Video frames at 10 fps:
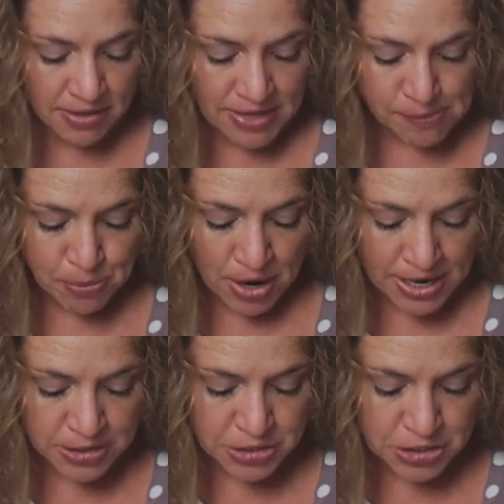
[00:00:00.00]
that
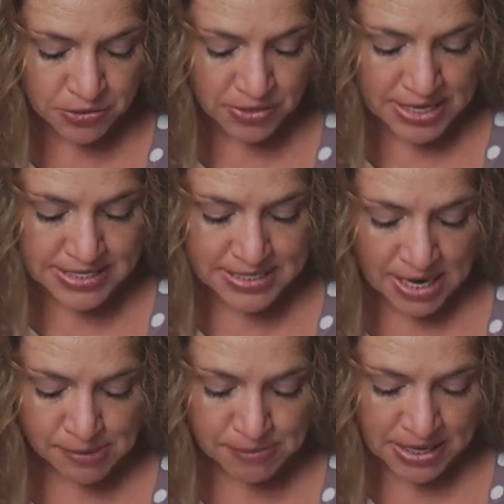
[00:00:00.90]
prior to the
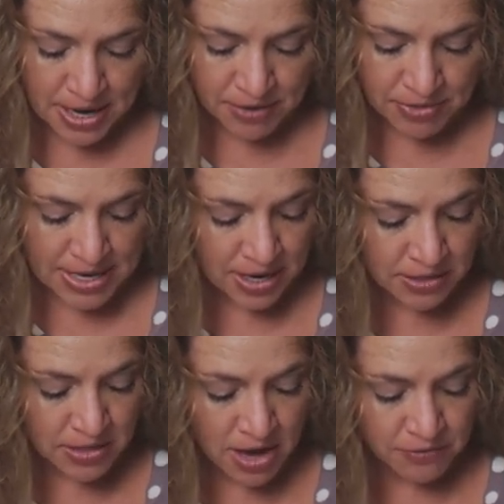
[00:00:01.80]
assignment of the
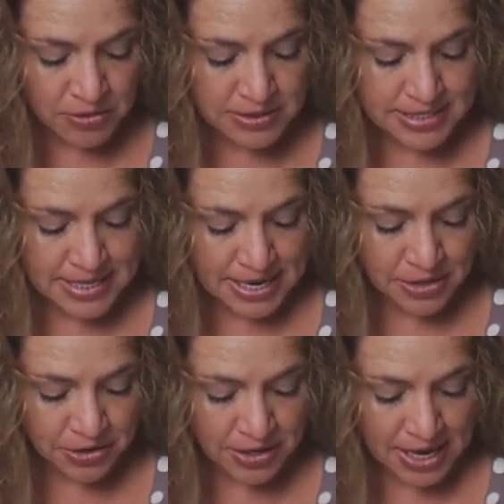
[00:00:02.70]
unlawful
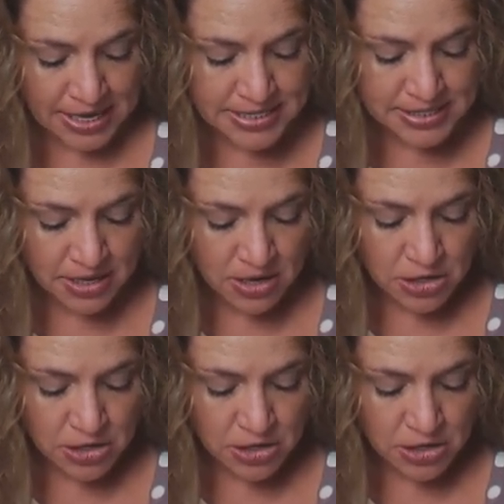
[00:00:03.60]
detainer case